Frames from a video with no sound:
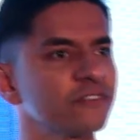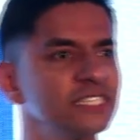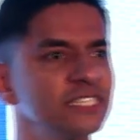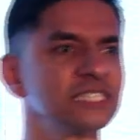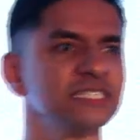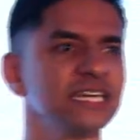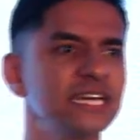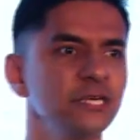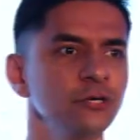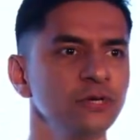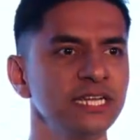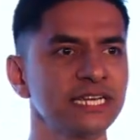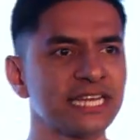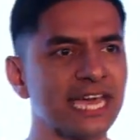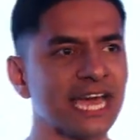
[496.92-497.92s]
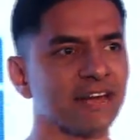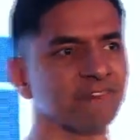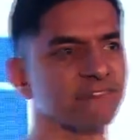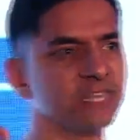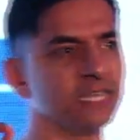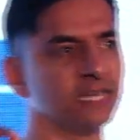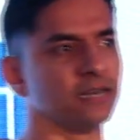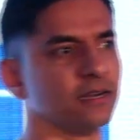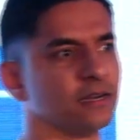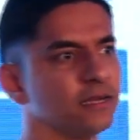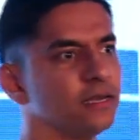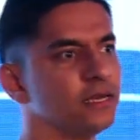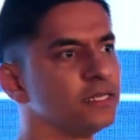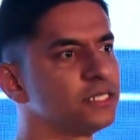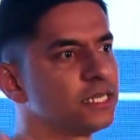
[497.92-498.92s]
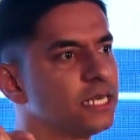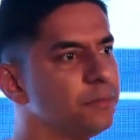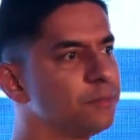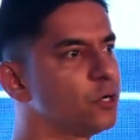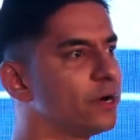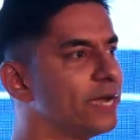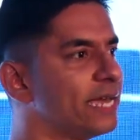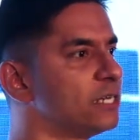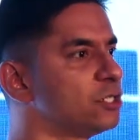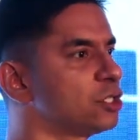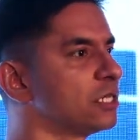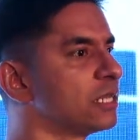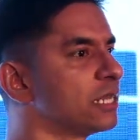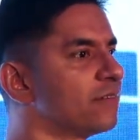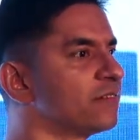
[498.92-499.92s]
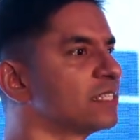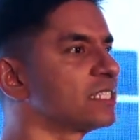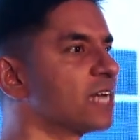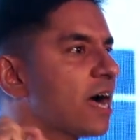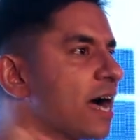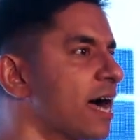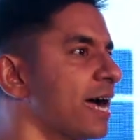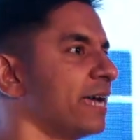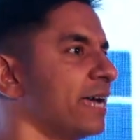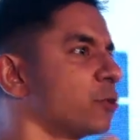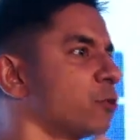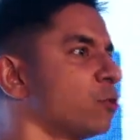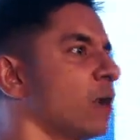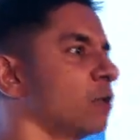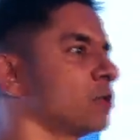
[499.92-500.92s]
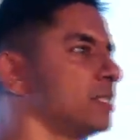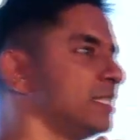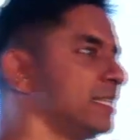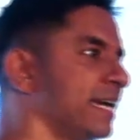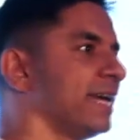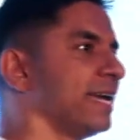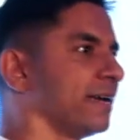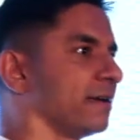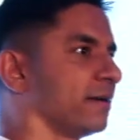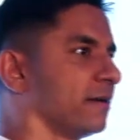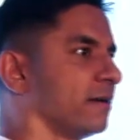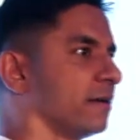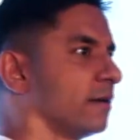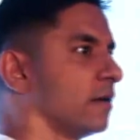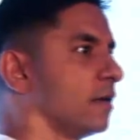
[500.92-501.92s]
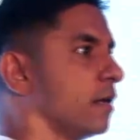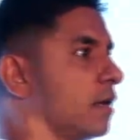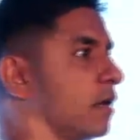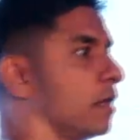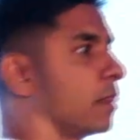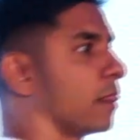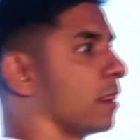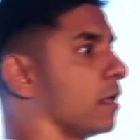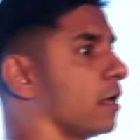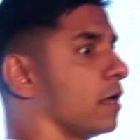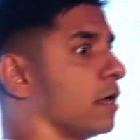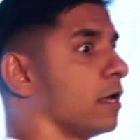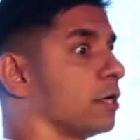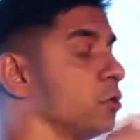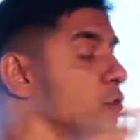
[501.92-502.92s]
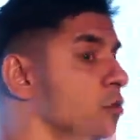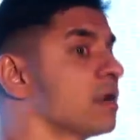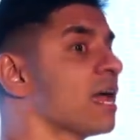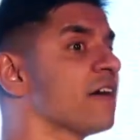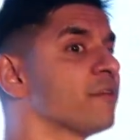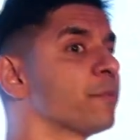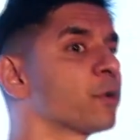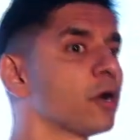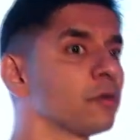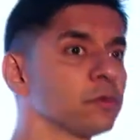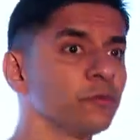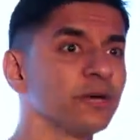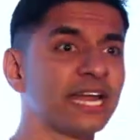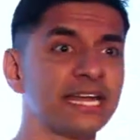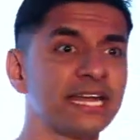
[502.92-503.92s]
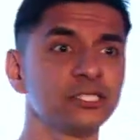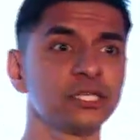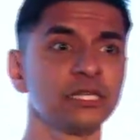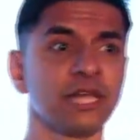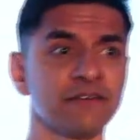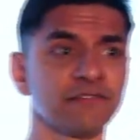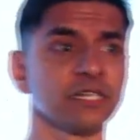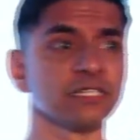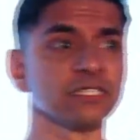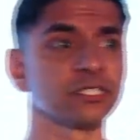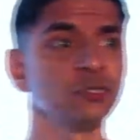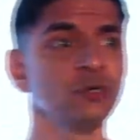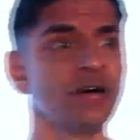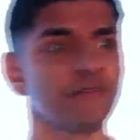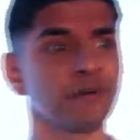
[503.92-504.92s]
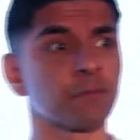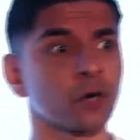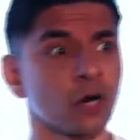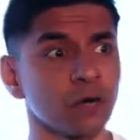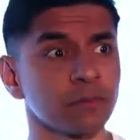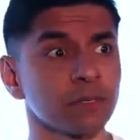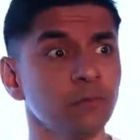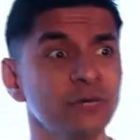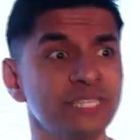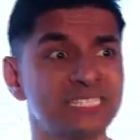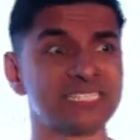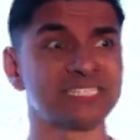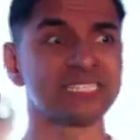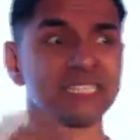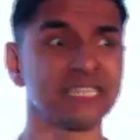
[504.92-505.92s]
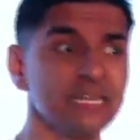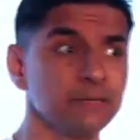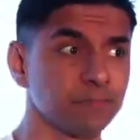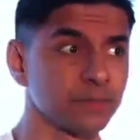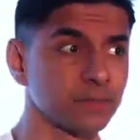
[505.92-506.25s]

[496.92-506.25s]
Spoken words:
a day, you need caffeine to keep your energy levels high throughout the day, you don't have a problem with energy levels, you have a problem with sleep.